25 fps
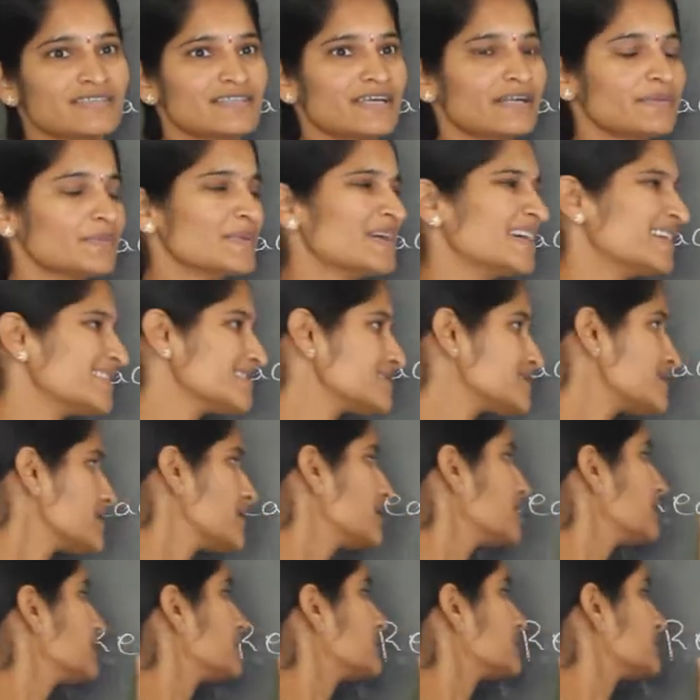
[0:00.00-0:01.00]
That
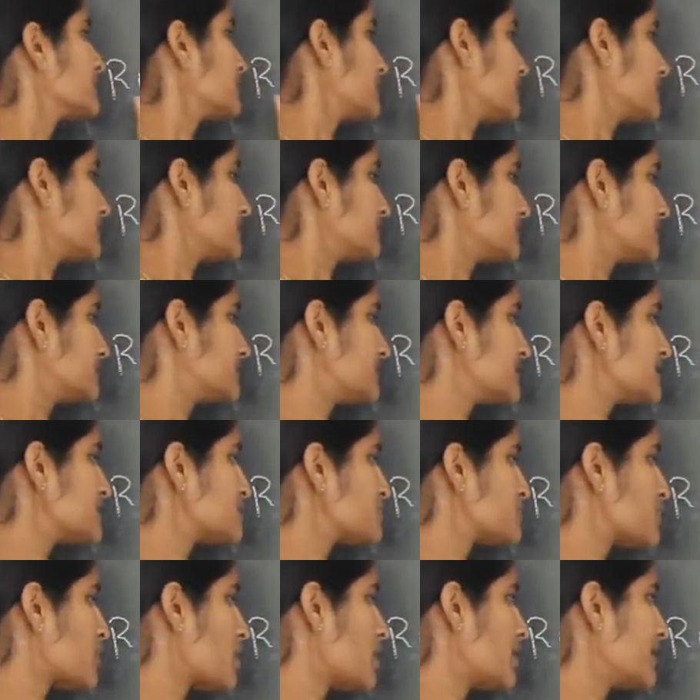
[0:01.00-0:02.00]
means
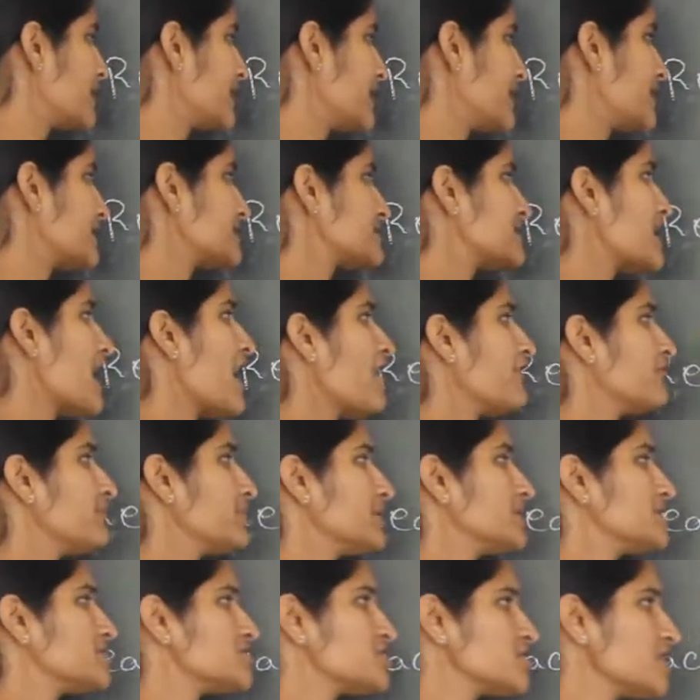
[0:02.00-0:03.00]
these products have
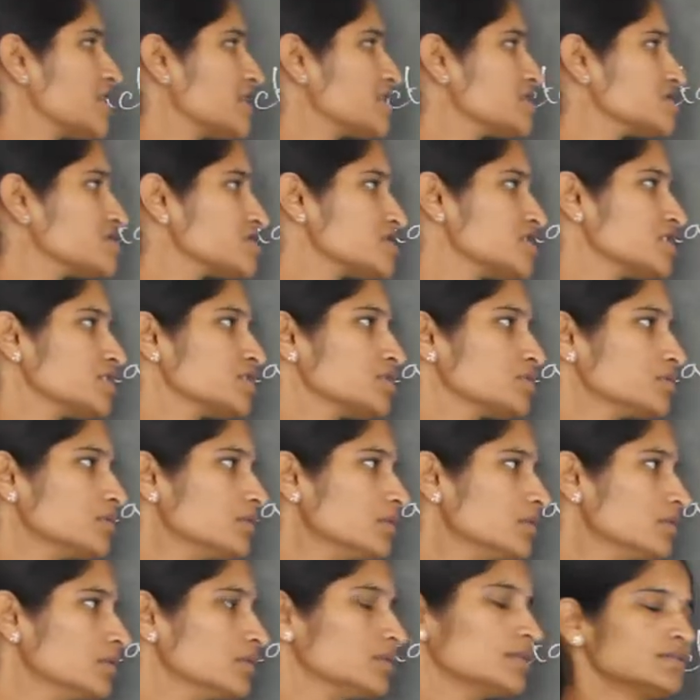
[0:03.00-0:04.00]
been changed
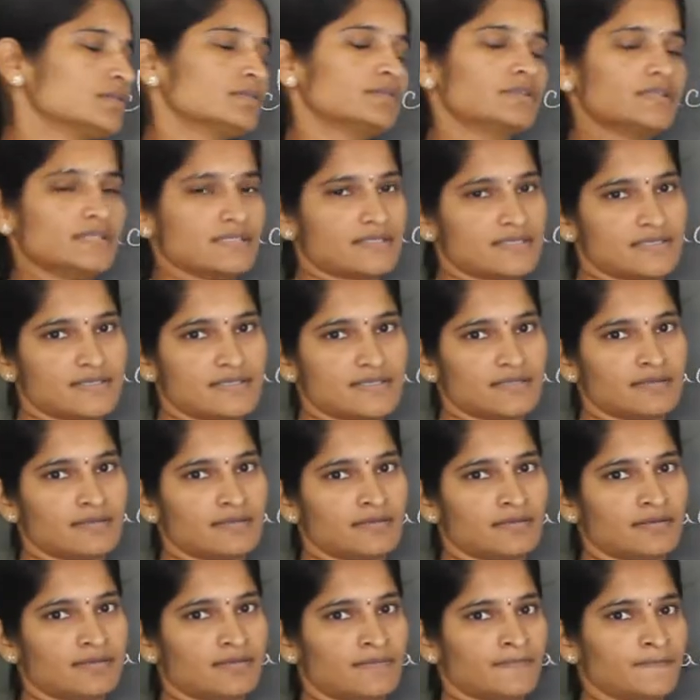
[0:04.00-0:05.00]
into this.
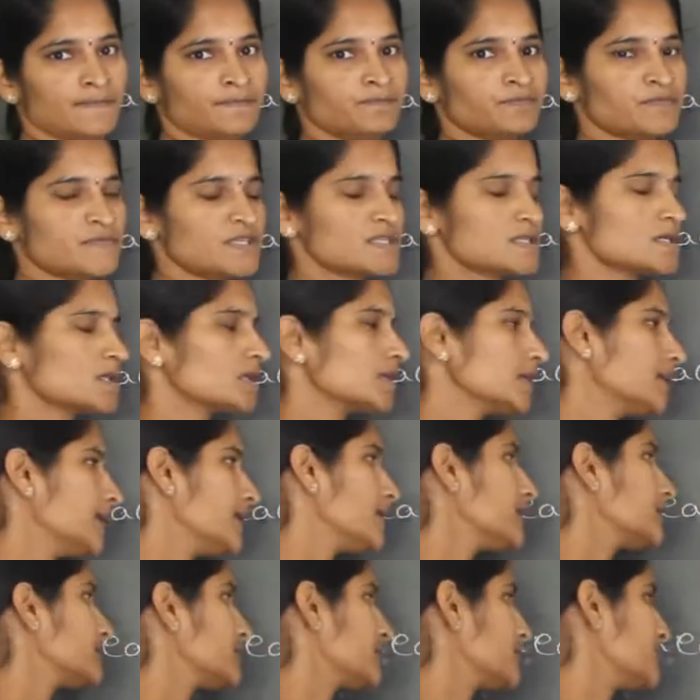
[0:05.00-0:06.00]
Is it
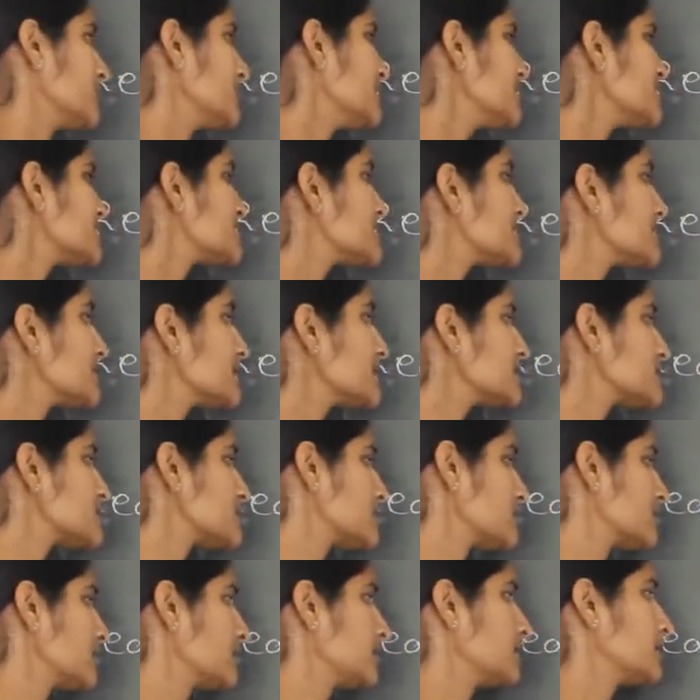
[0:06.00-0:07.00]
clear? That means
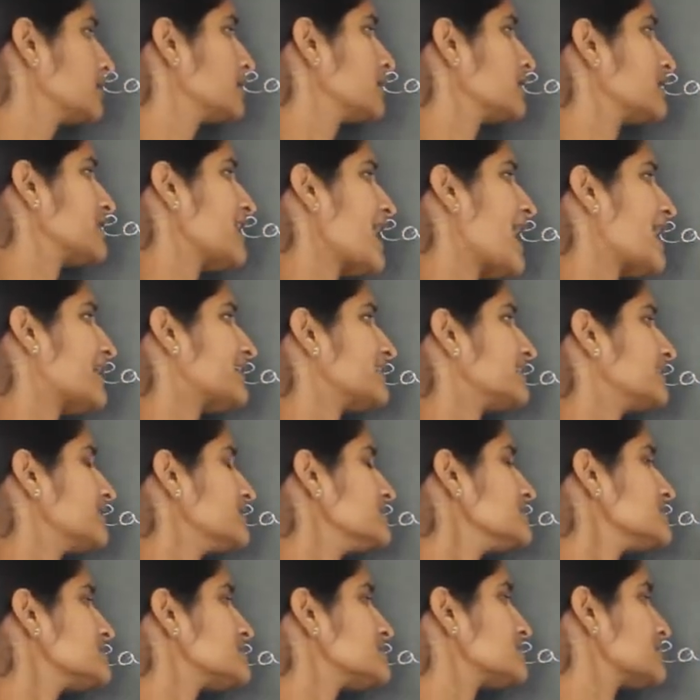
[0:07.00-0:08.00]
these
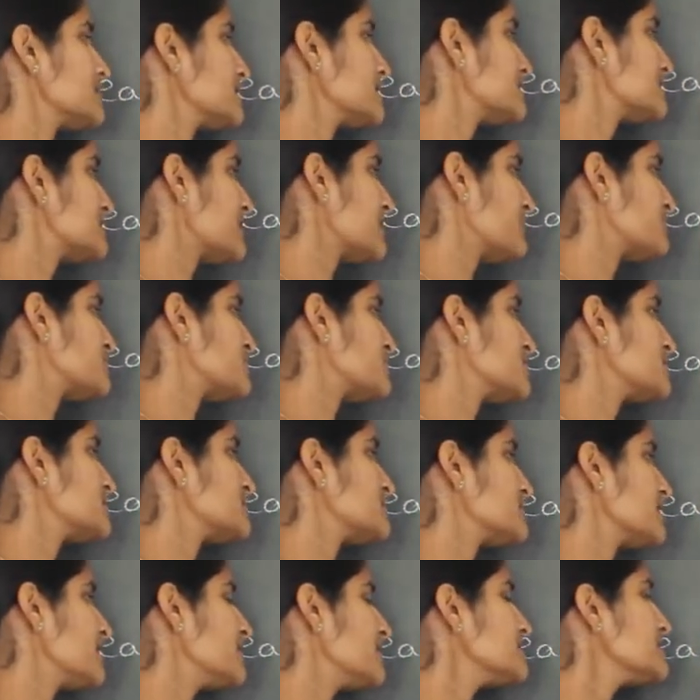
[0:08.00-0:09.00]
reactants, these
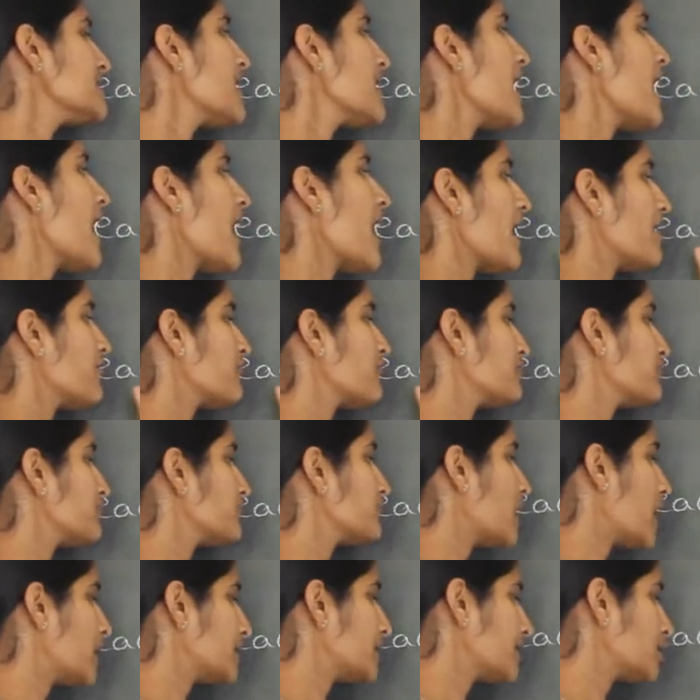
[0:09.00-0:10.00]
substances have
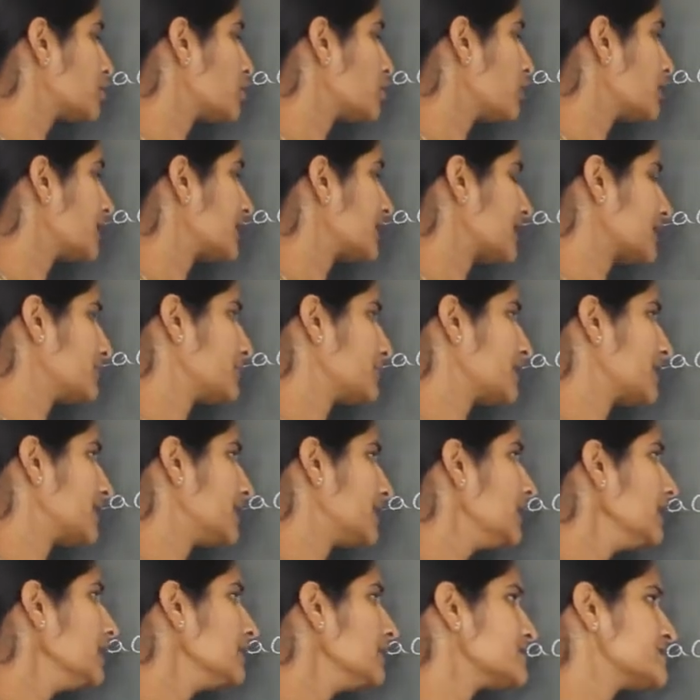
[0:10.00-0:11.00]
undergone a
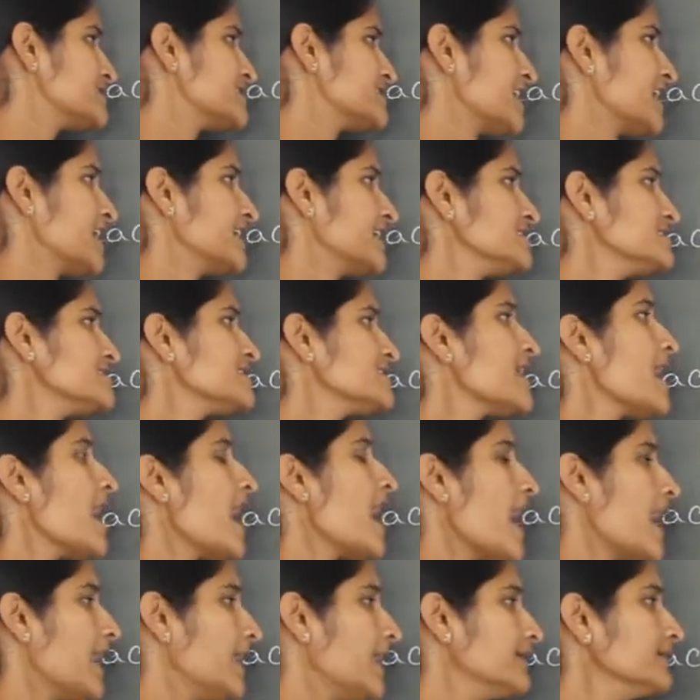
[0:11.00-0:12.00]
chemical change
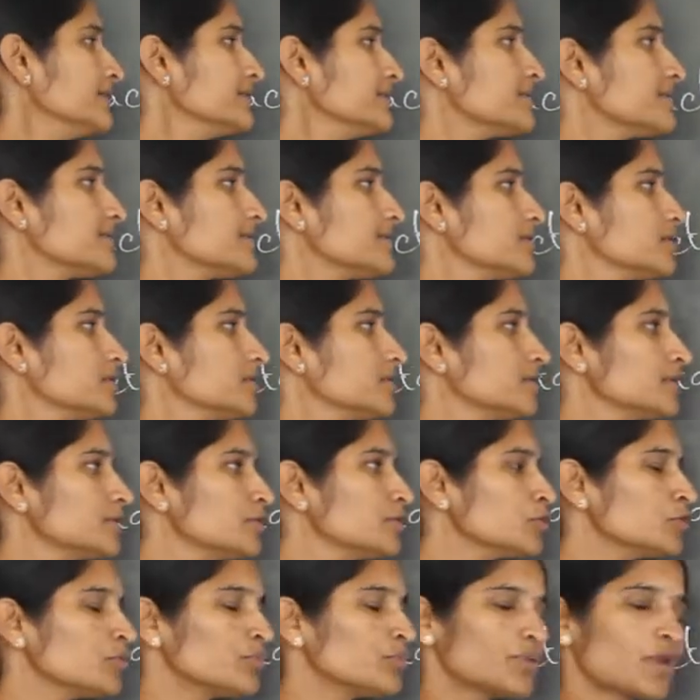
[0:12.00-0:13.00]
and
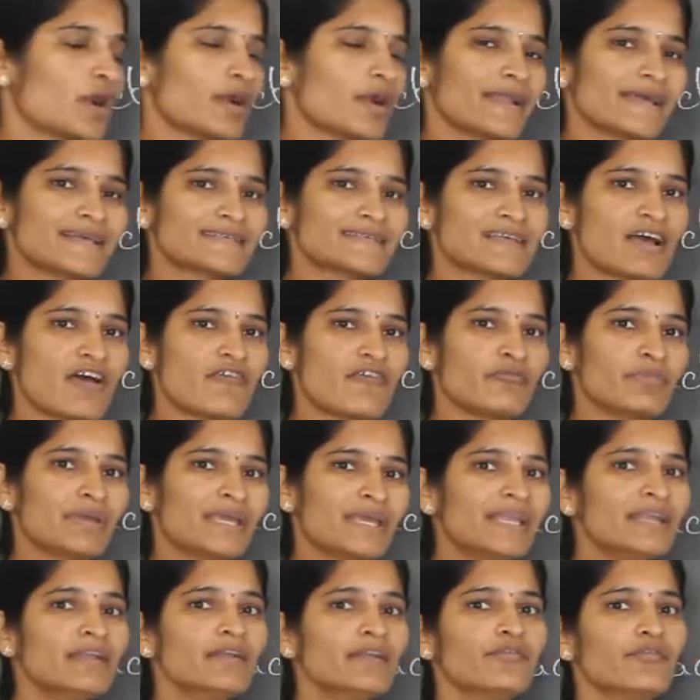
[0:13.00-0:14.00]
new products have
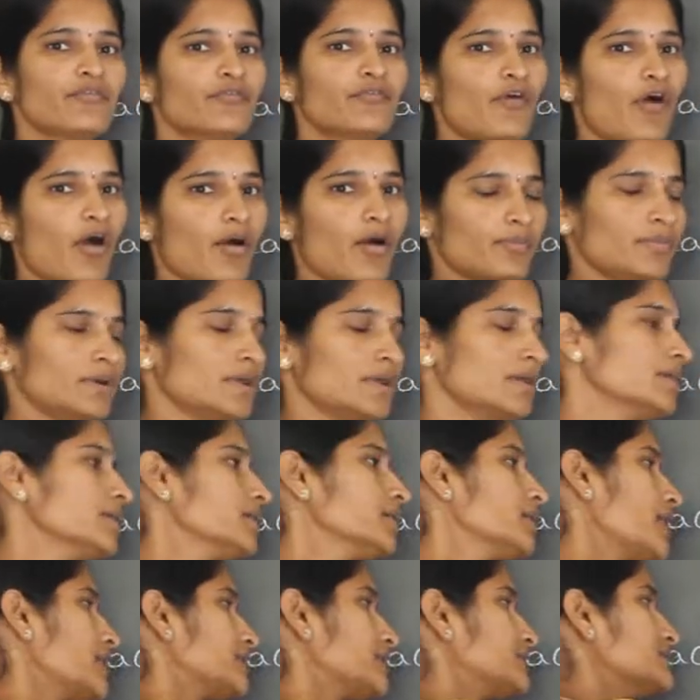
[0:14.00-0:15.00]
been formed.
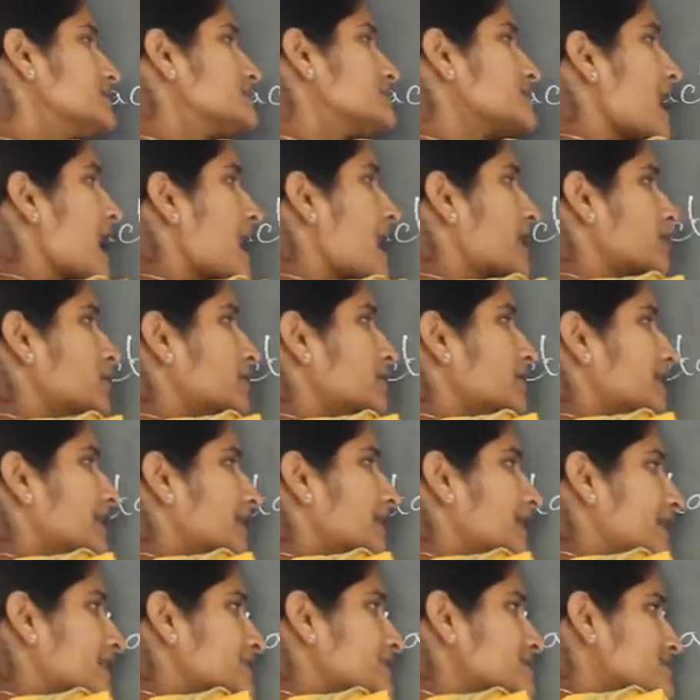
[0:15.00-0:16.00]
This arrow
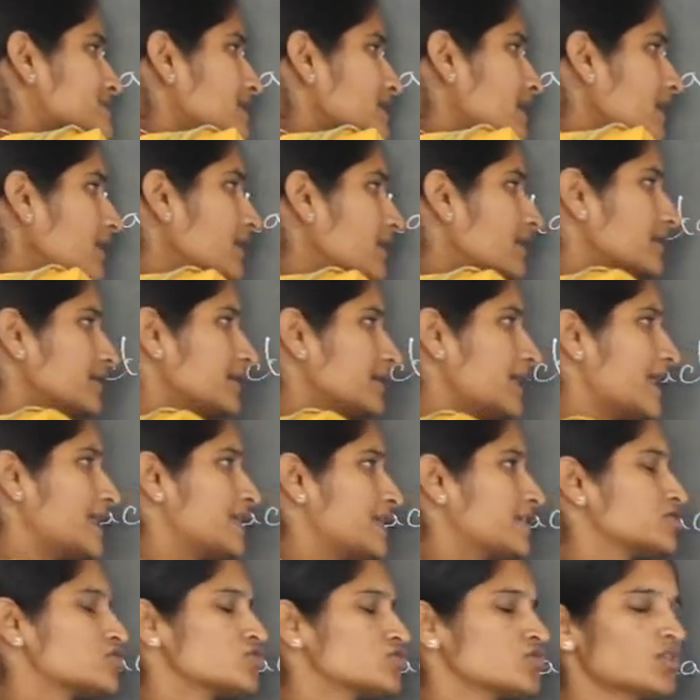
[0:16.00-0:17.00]
indicates the
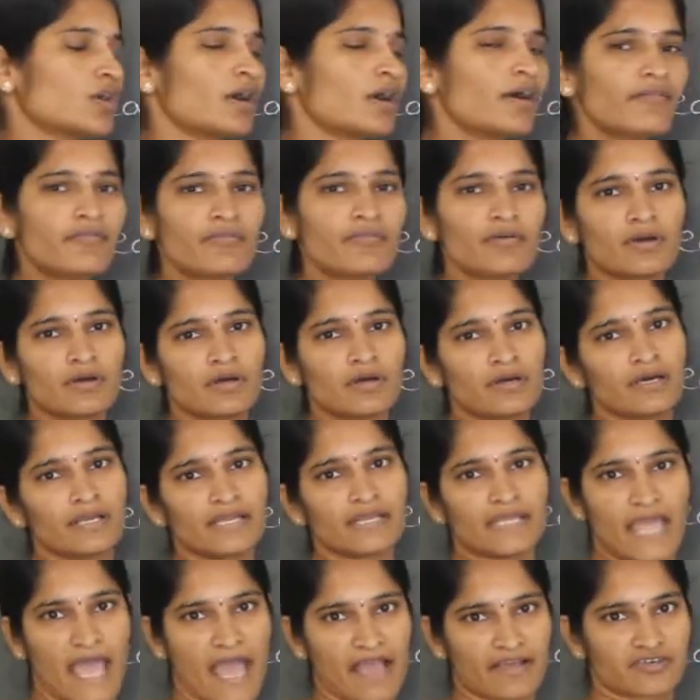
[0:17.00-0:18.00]
direction of
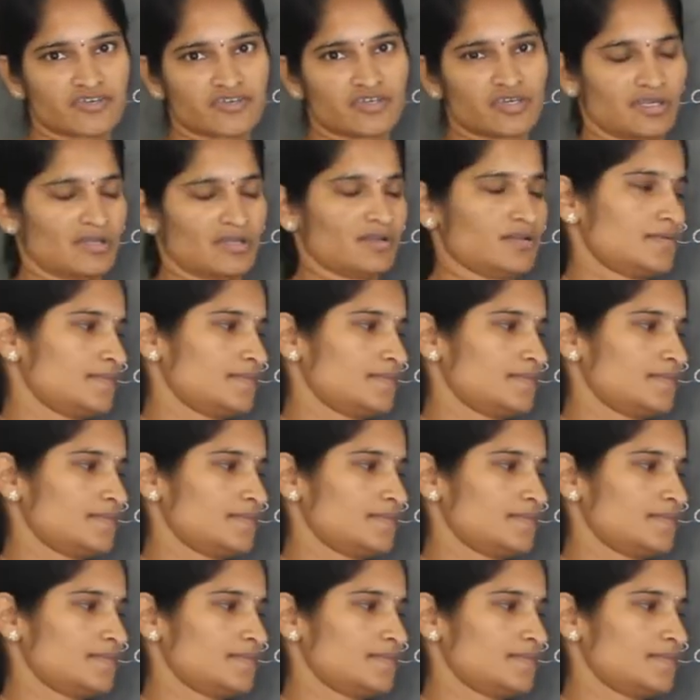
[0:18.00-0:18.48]
reaction.